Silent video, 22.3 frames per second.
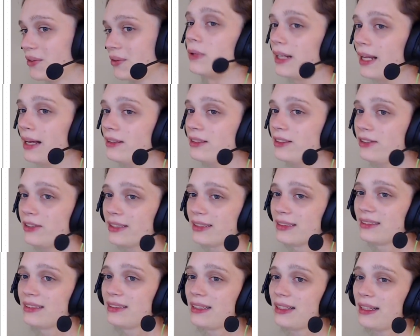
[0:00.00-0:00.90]
What else you
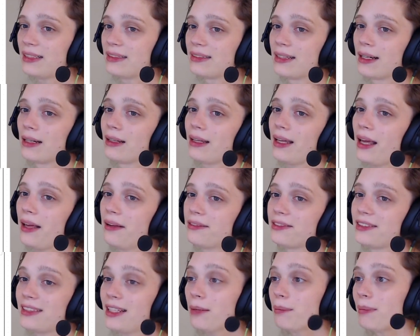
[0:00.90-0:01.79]
can see is that if
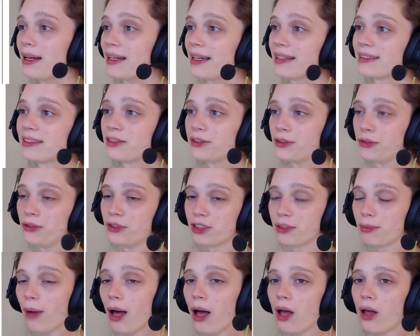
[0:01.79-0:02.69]
sigma gets too
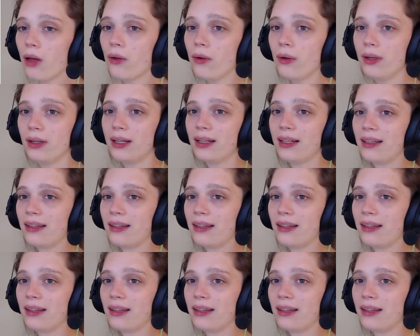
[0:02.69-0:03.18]
small,